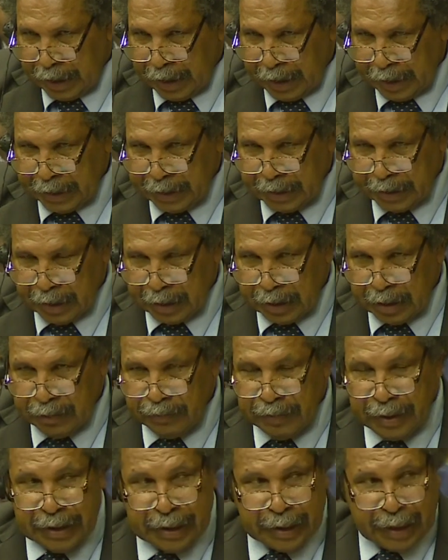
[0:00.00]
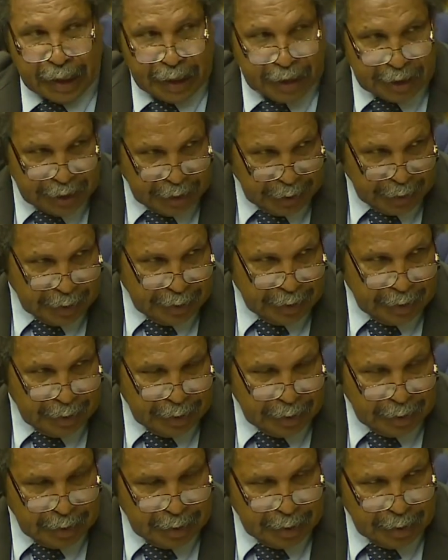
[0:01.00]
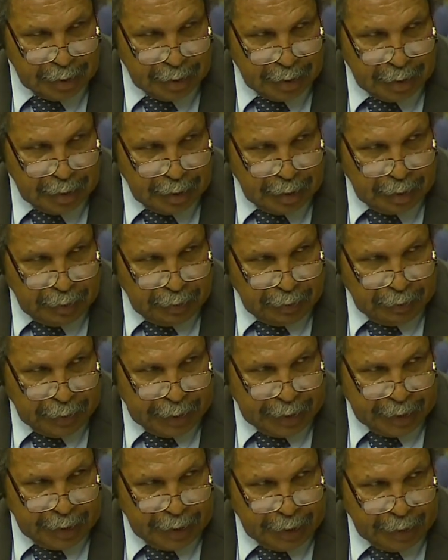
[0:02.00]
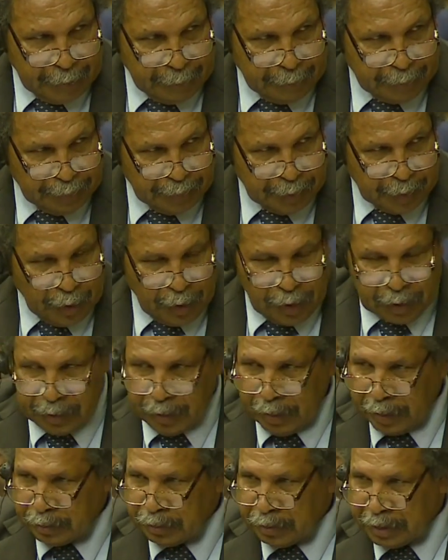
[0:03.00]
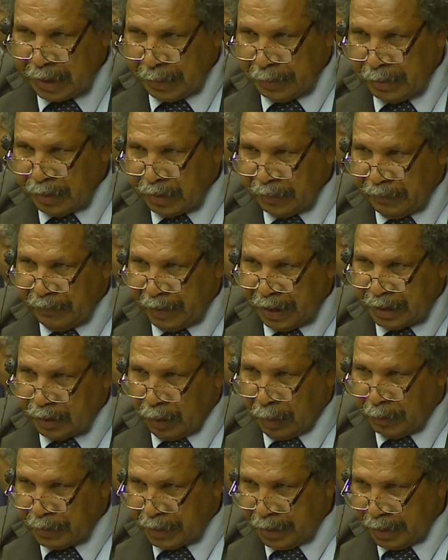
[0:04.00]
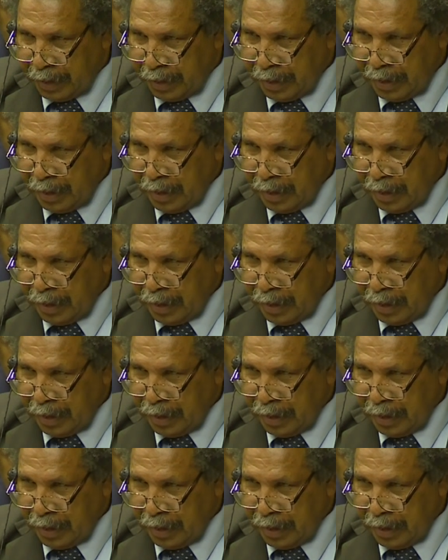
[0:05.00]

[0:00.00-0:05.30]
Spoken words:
least give indication whether or not to support the first option